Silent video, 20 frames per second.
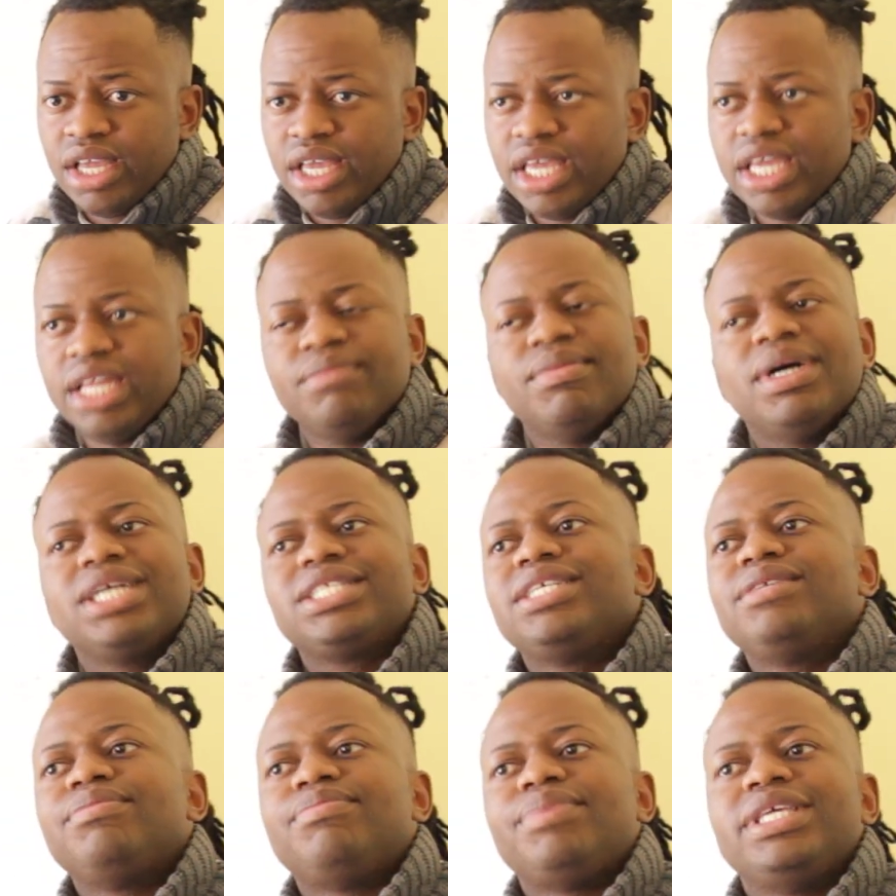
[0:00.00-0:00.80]
It
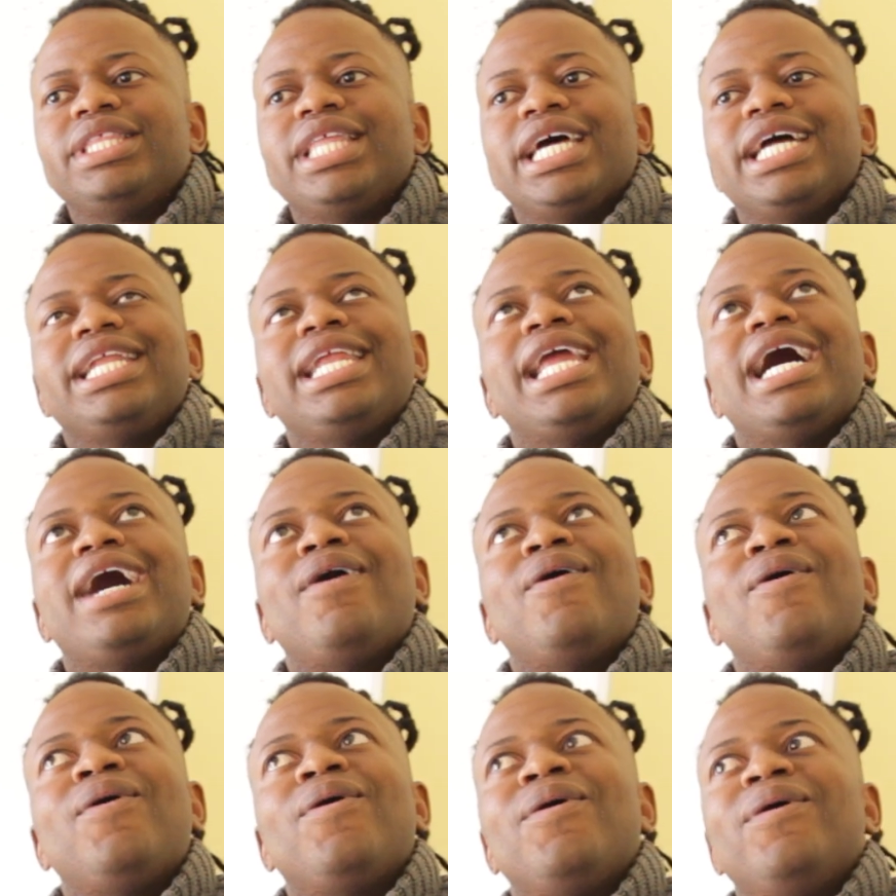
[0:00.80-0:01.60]
mustn't be that
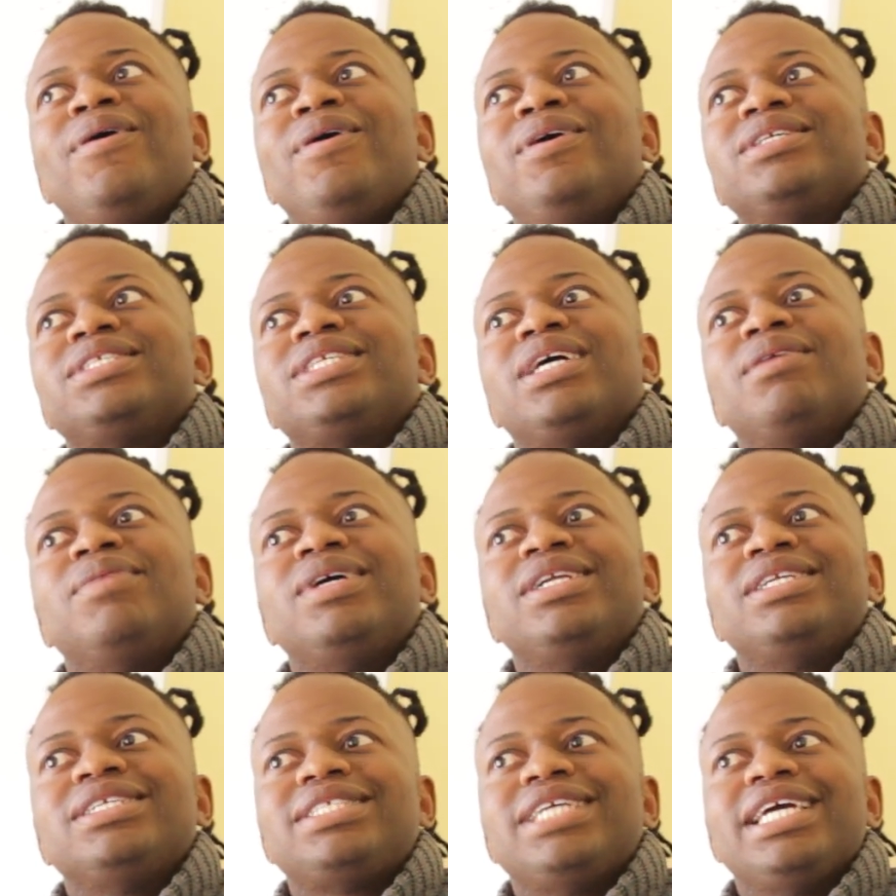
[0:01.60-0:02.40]
now
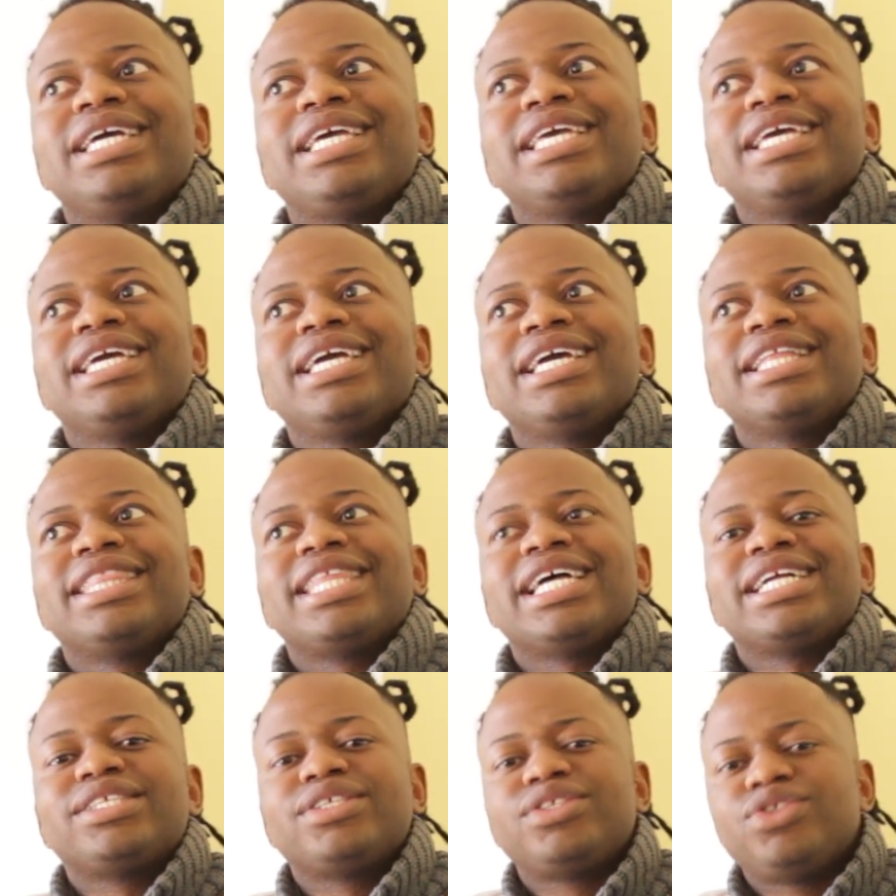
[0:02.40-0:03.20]
someone is taking
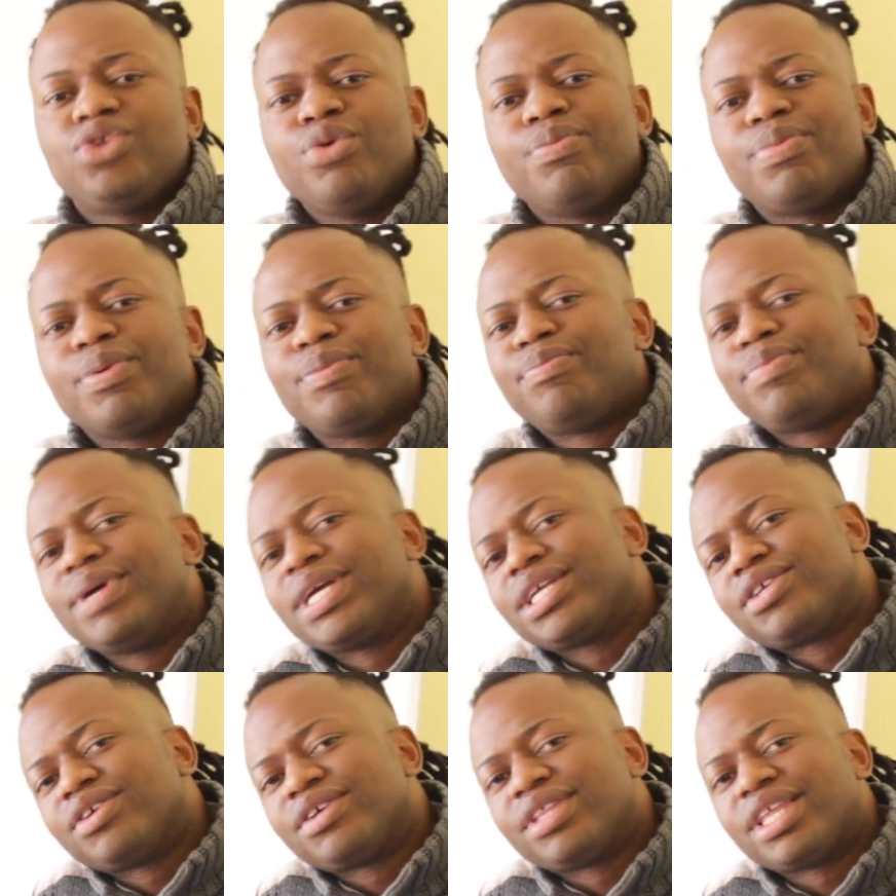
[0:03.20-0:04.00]
that stupid
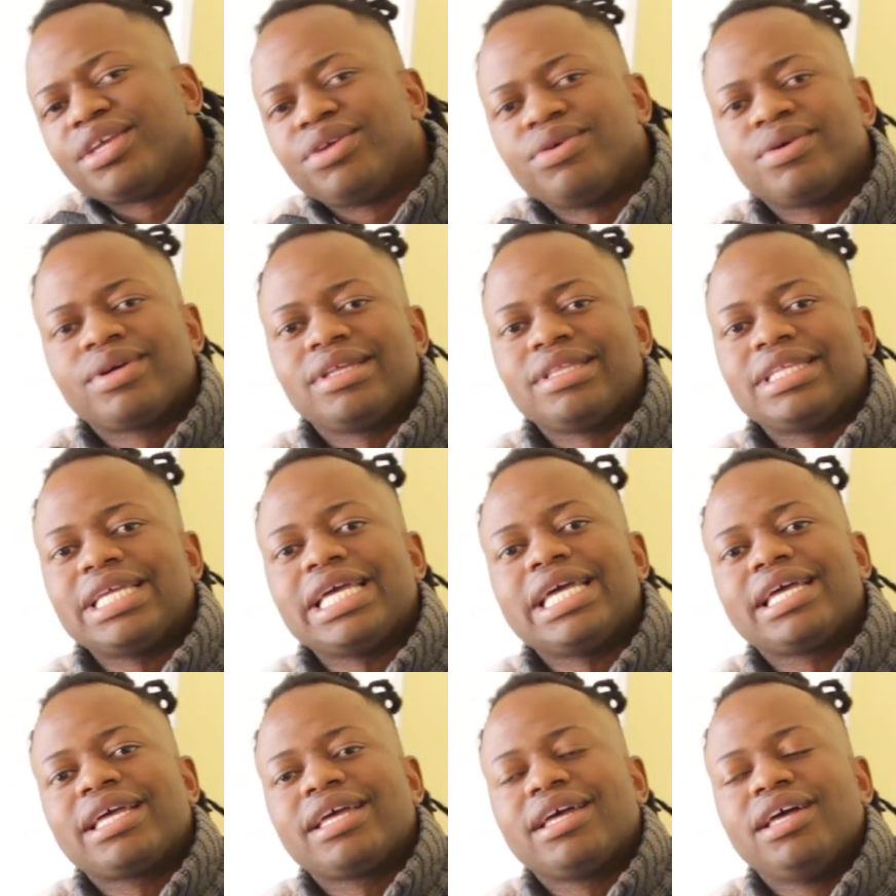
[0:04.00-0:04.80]
picture that you can
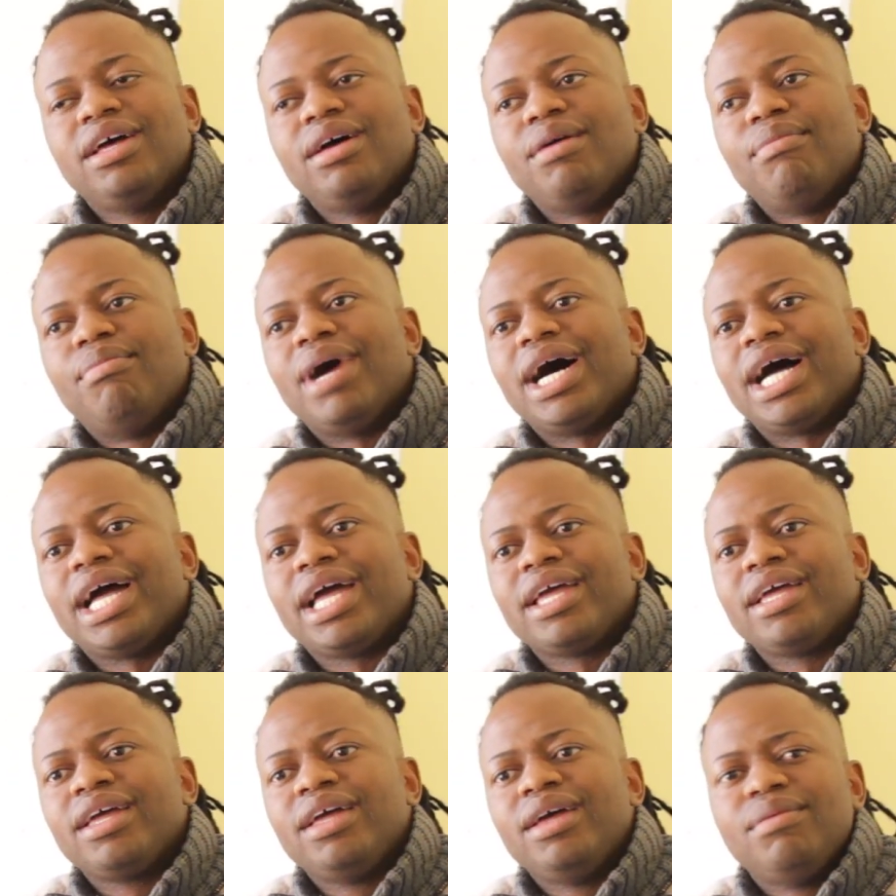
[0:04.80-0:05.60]
take
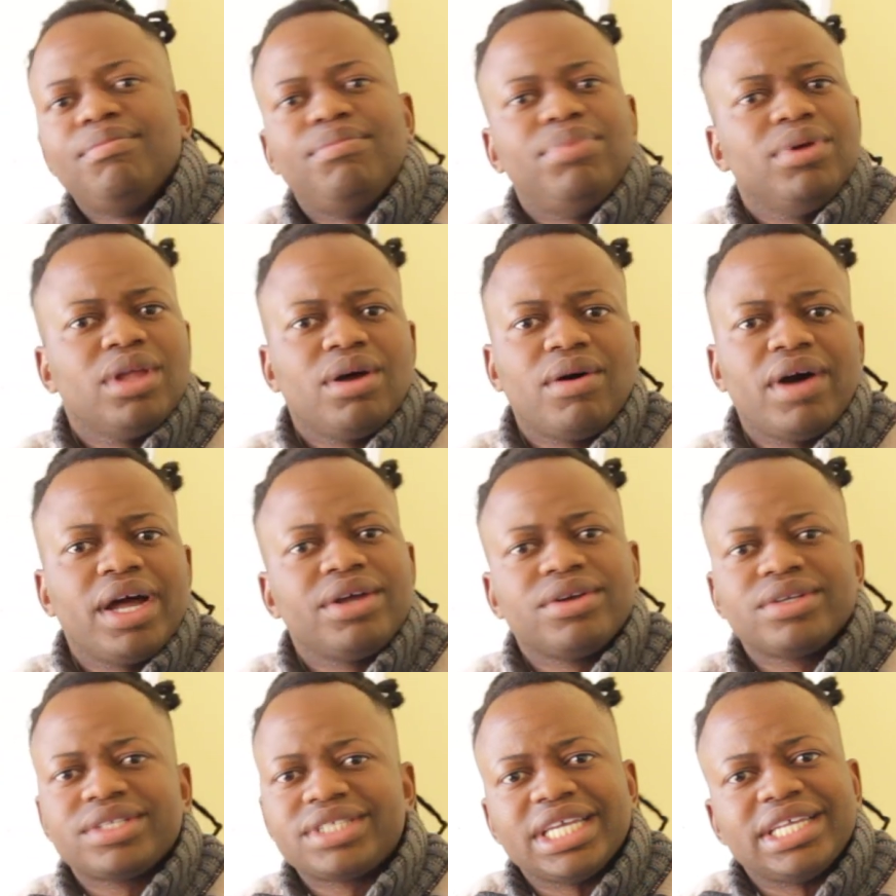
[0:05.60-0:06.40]
by
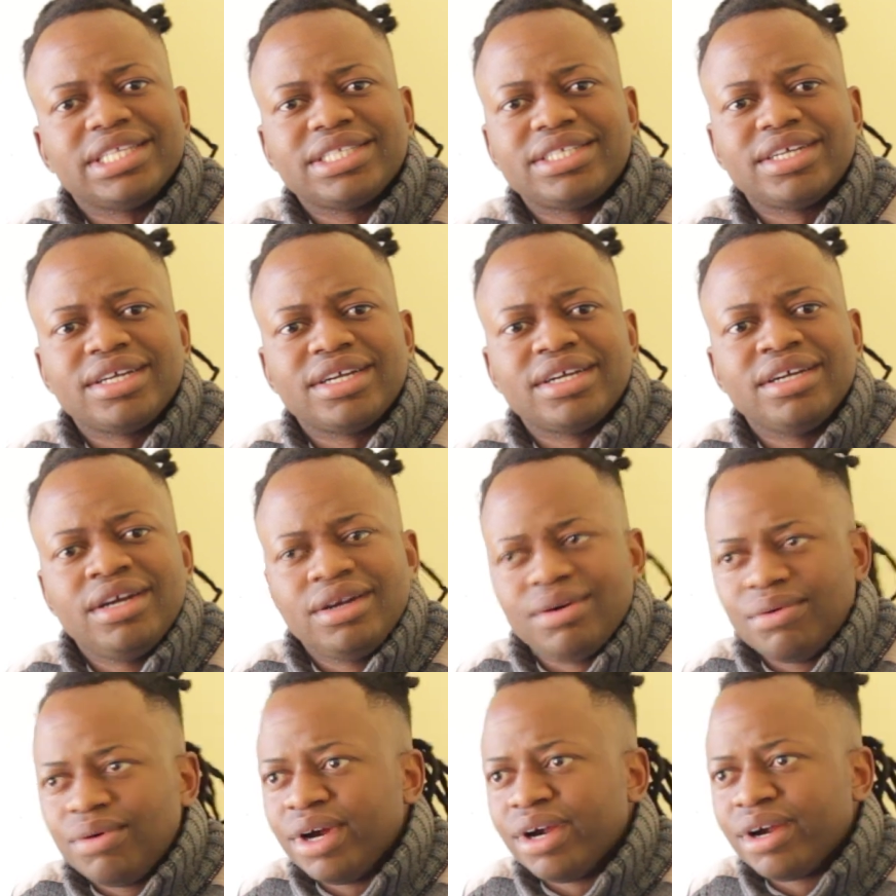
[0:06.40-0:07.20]
Bulawayo Center
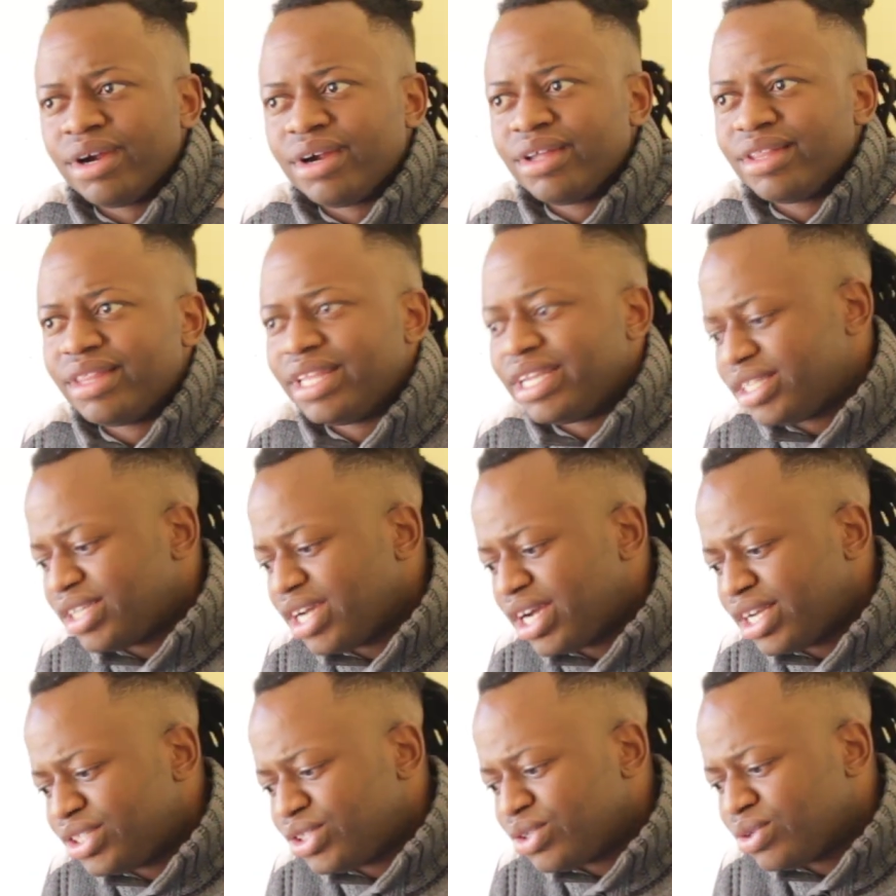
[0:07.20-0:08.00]
where they
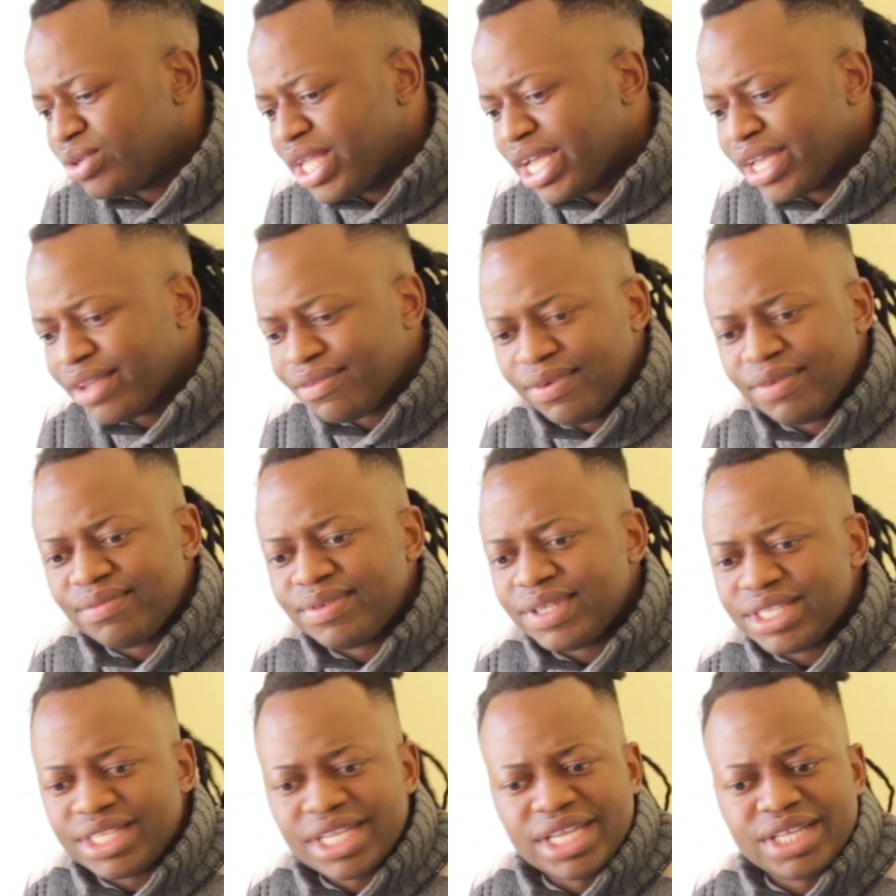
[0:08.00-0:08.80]
charge you like
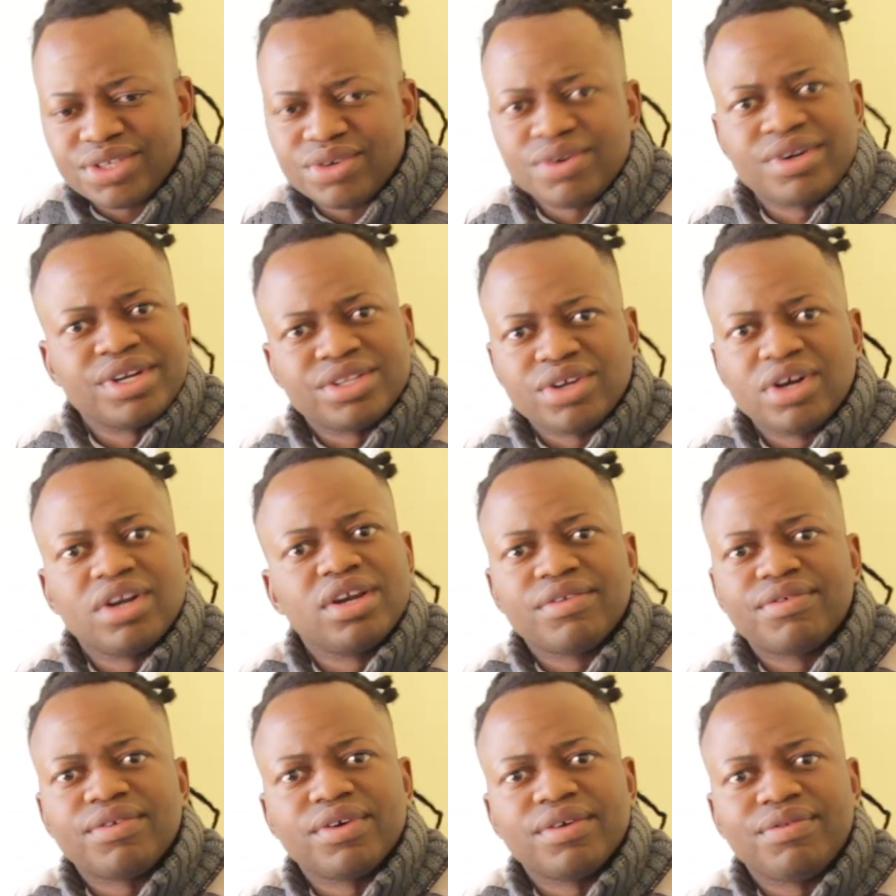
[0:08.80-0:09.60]
50 cents or
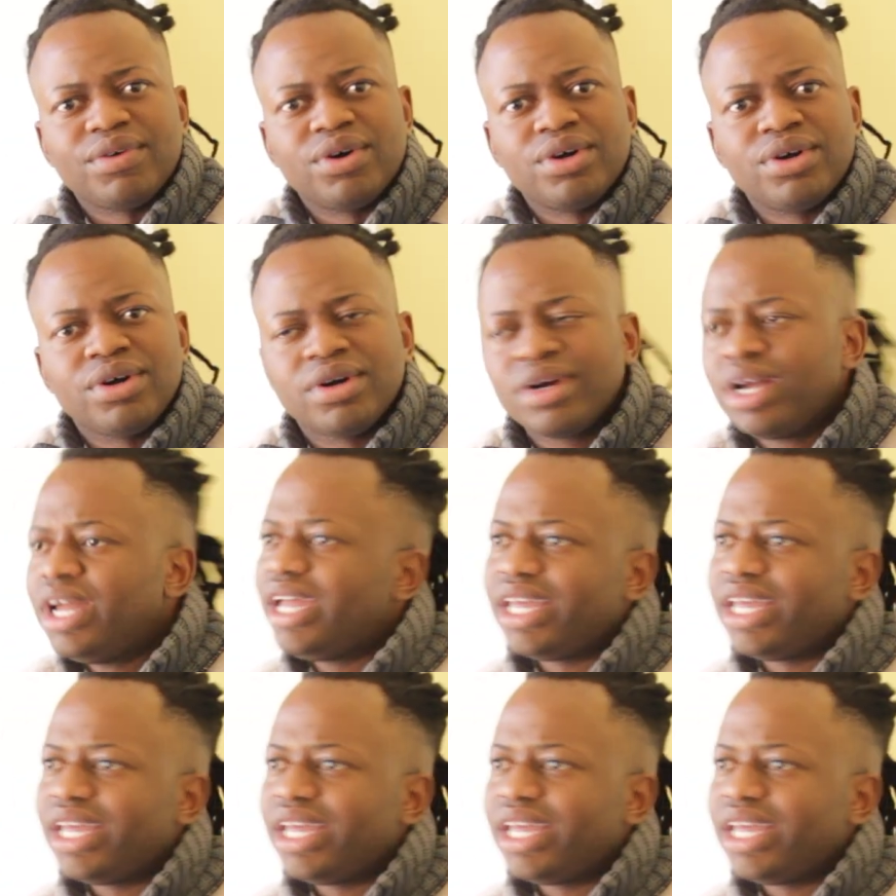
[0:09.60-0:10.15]
$1 for a photo,